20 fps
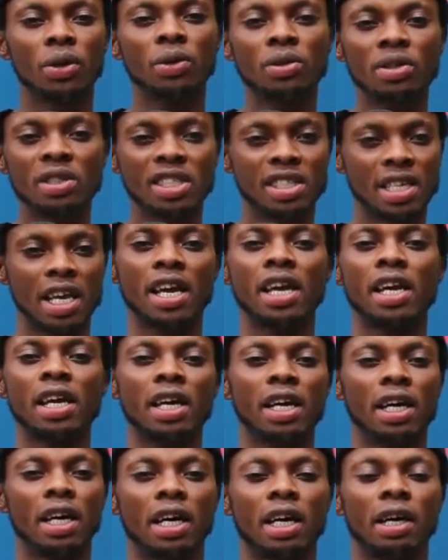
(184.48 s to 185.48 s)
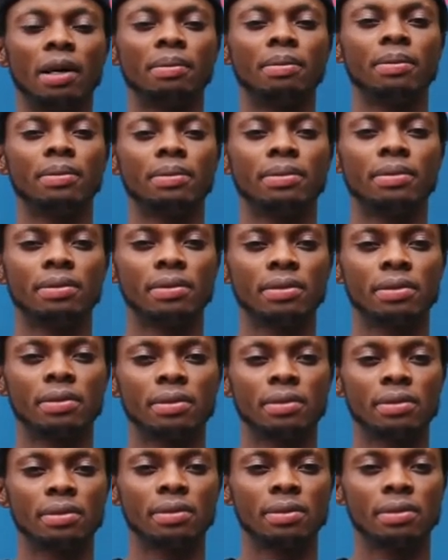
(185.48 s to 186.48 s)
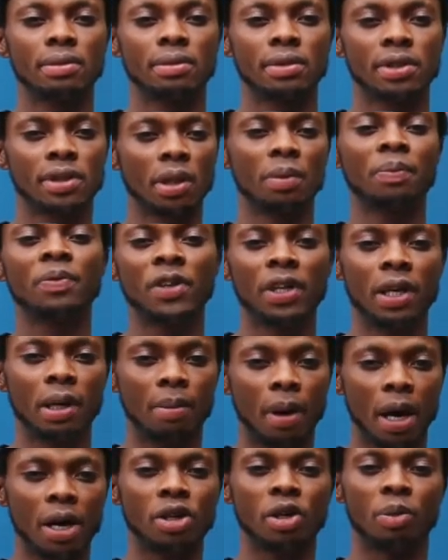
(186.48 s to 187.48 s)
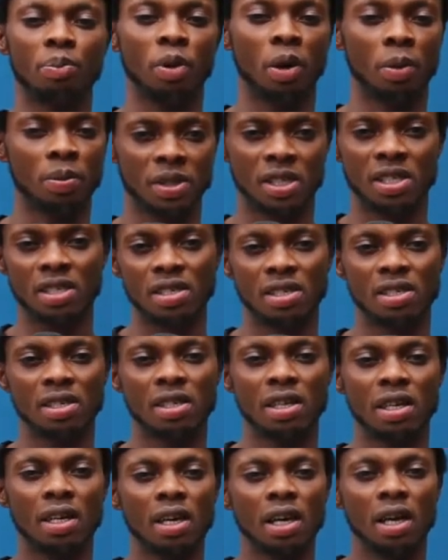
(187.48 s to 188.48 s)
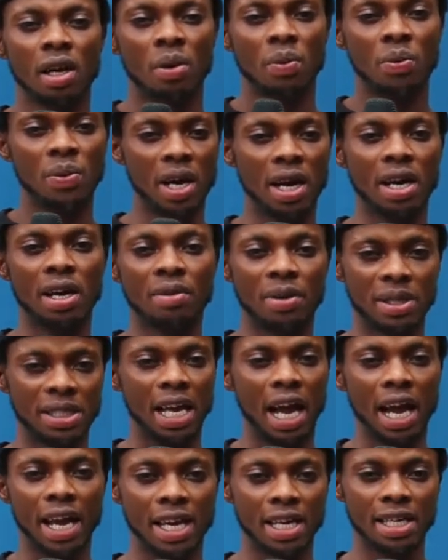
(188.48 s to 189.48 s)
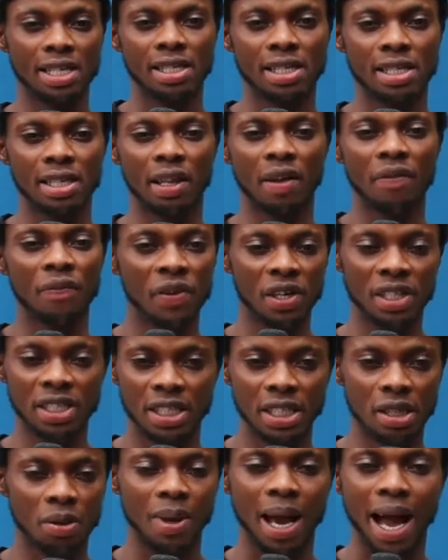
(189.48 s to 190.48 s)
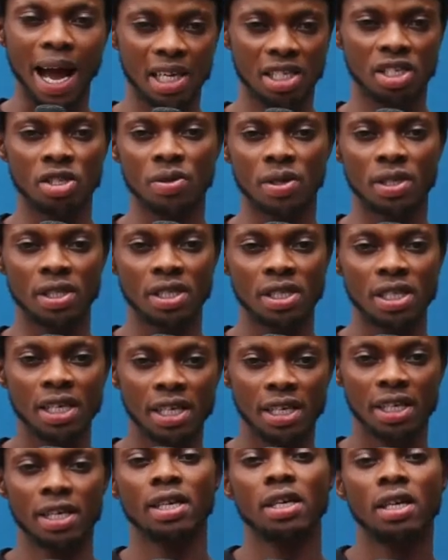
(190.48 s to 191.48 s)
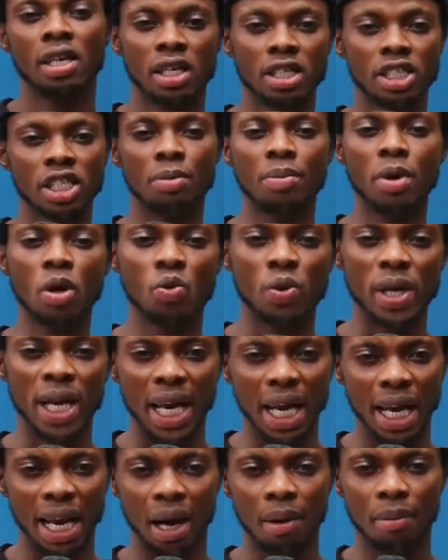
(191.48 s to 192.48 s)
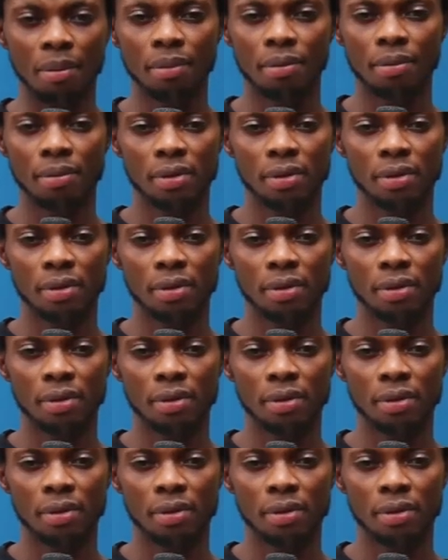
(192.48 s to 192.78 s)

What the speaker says: don't say something about your properties where Razak is. The first thing we ask you is, Shemek Wihelam.